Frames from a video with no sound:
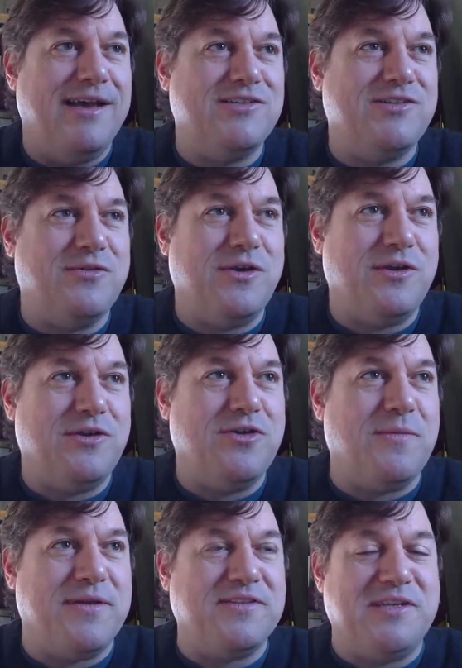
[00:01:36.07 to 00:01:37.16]
So you
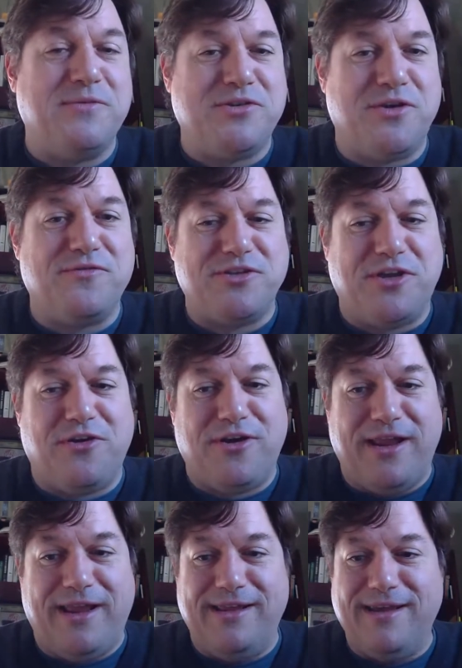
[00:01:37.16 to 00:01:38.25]
talk about SQL Server
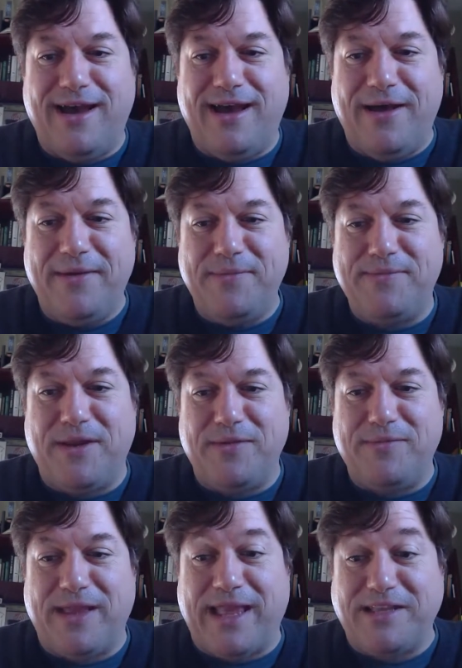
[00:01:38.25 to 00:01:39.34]
security,
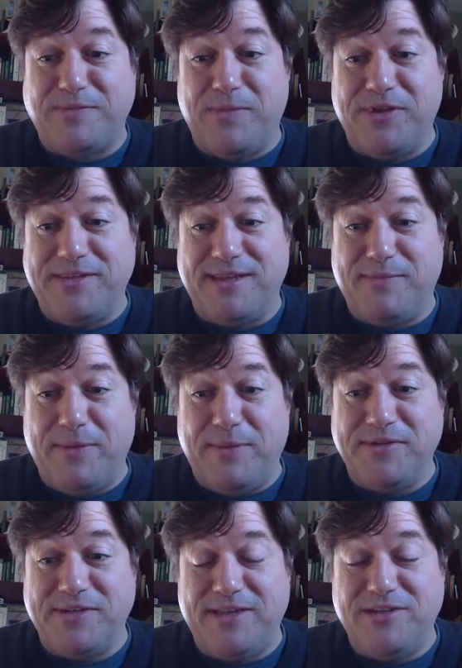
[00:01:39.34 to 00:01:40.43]
that gets
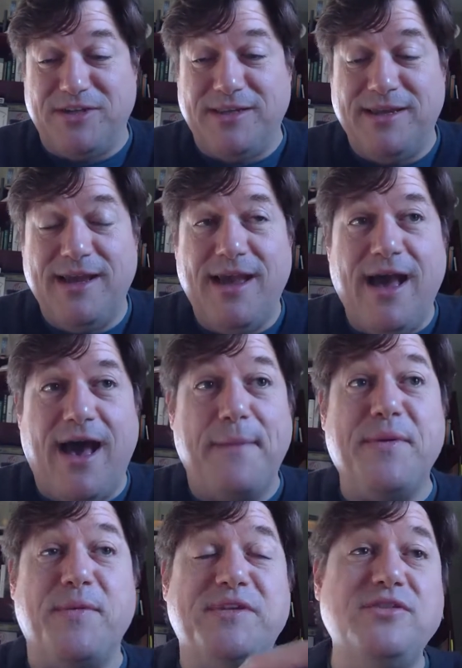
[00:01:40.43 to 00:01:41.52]
people's attention.
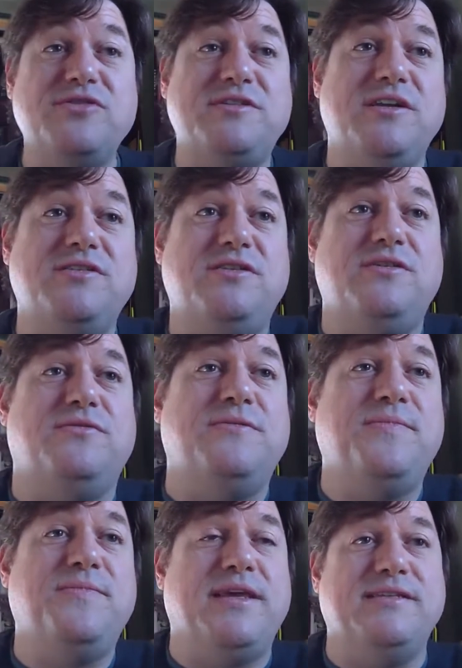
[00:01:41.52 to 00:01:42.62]
But what's interesting
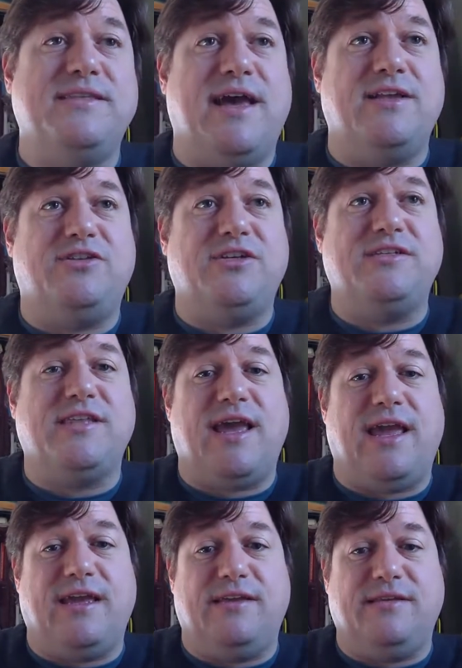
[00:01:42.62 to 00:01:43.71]
too is that just
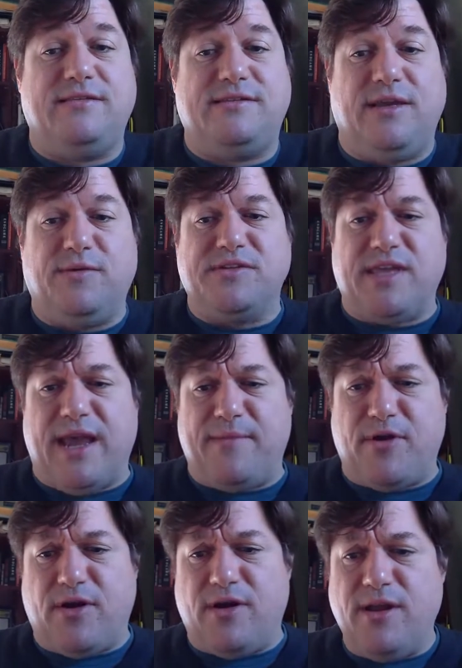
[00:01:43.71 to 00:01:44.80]
like SQL
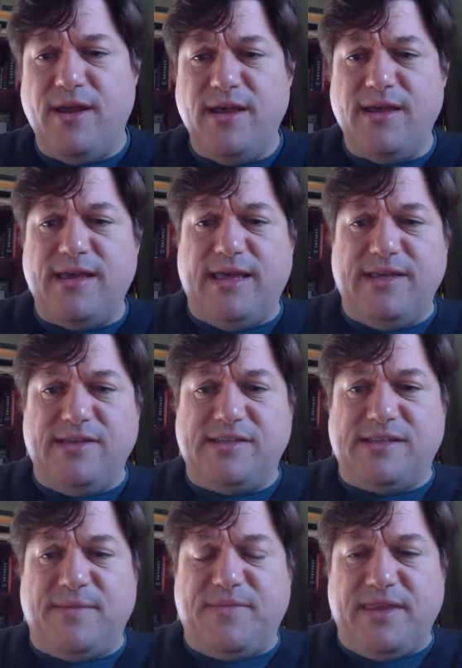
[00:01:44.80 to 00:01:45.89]
Slammer
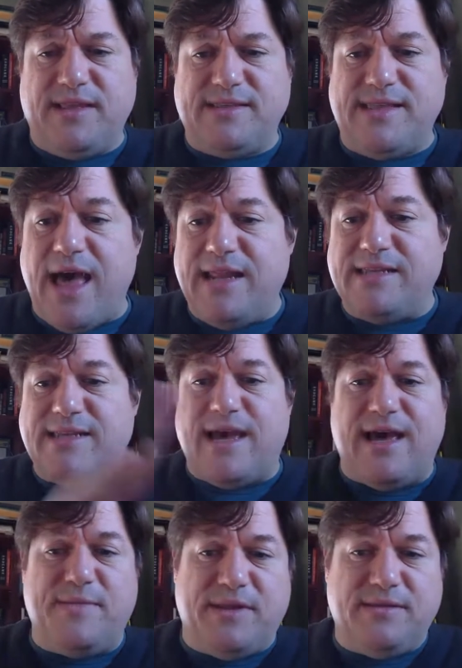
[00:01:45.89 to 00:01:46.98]
is something that's not as
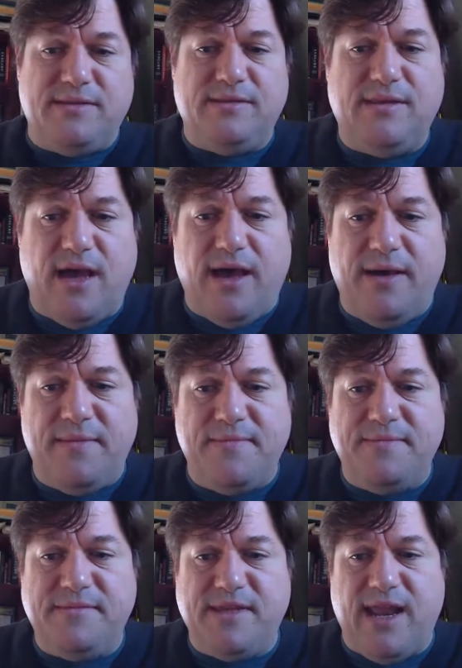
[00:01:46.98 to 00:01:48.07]
common
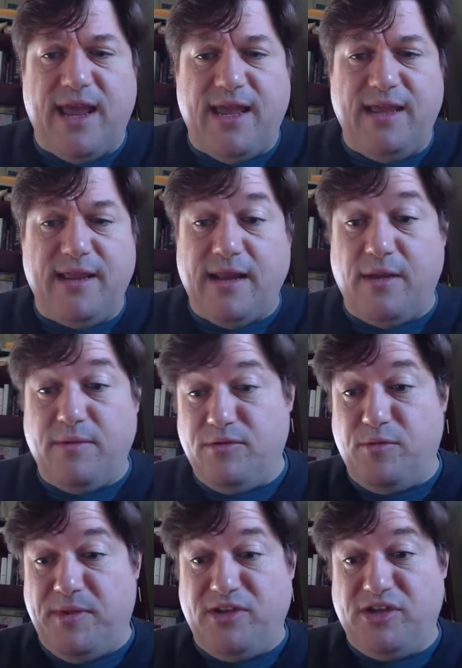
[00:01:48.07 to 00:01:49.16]
today, and I
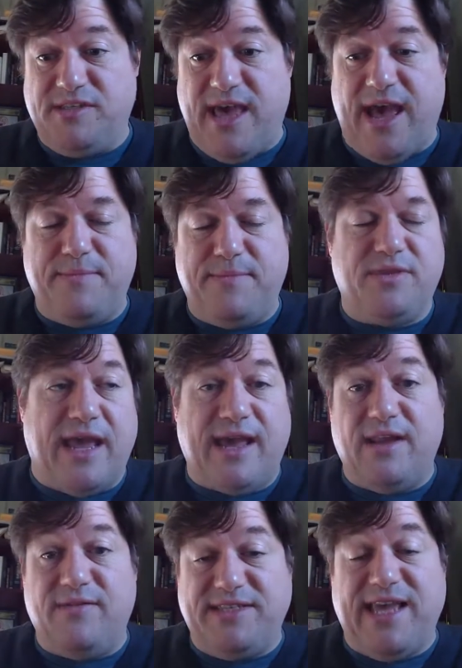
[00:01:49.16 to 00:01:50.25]
don't mean just that, but that
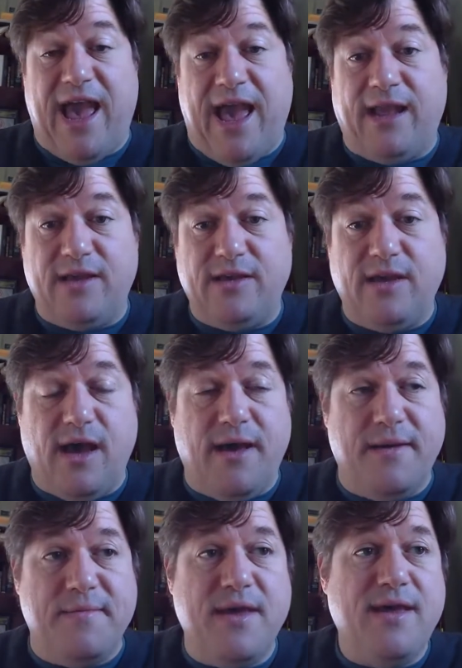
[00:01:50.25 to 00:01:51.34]
kind of attack,
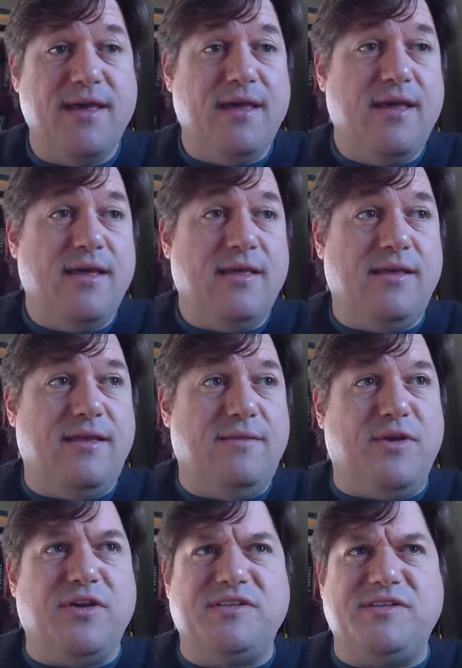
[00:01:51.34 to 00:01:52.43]

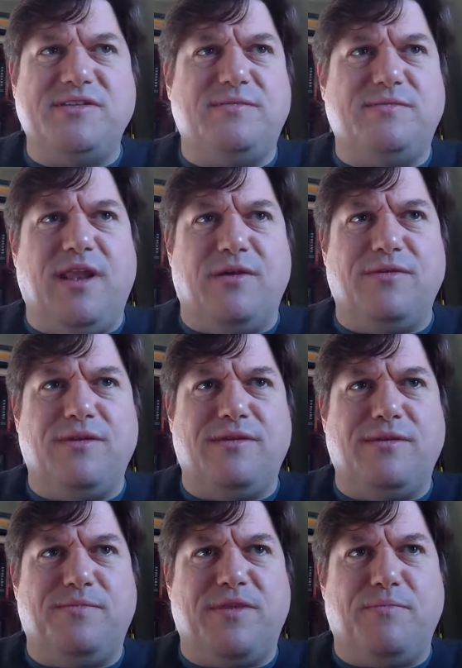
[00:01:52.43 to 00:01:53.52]
because
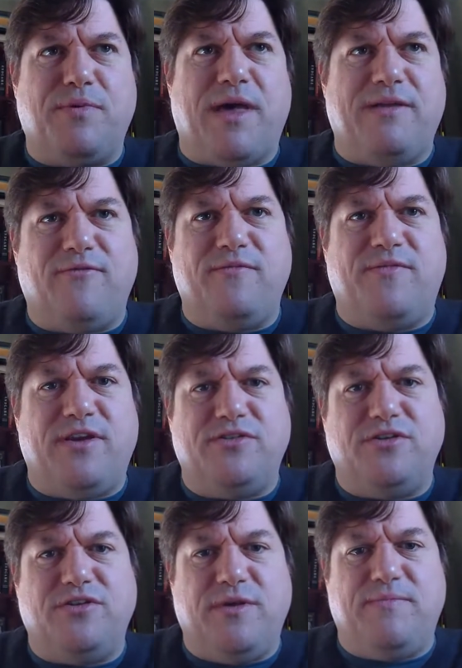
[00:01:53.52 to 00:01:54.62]
the platform vendors
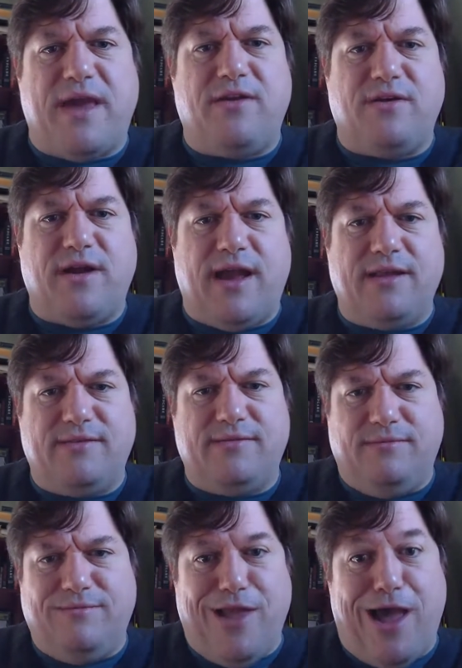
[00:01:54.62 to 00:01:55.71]
are doing better at
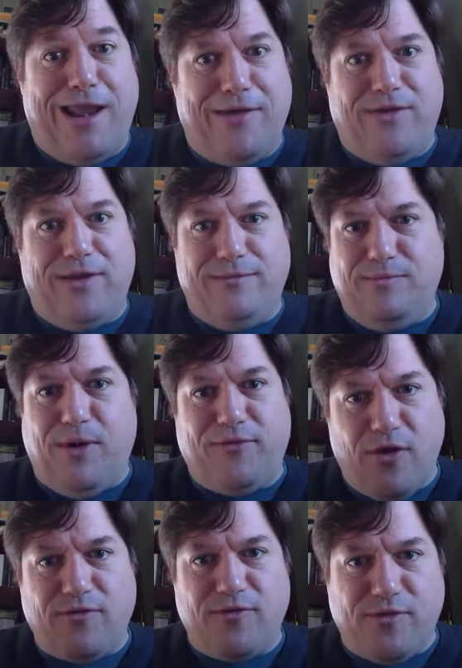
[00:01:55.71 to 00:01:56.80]
not having
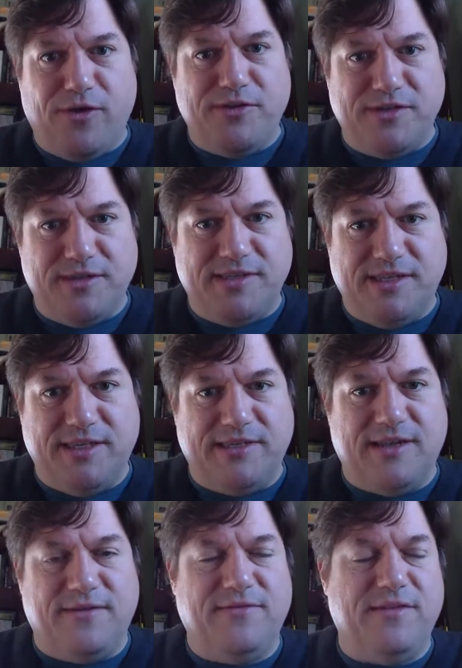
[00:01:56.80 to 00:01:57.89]
buffer overflows and the silly
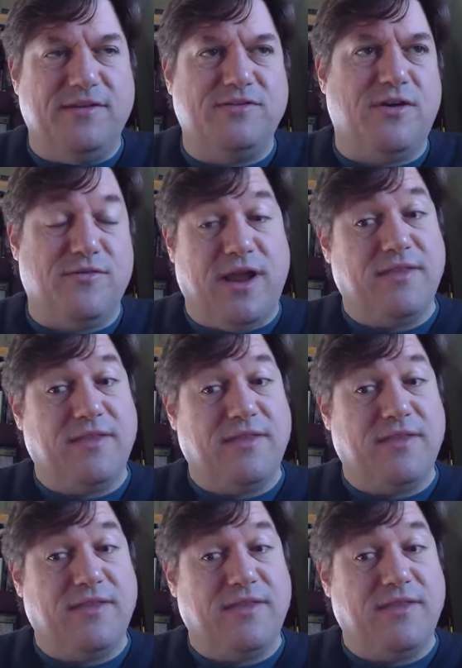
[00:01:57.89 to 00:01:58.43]
stuff in their software.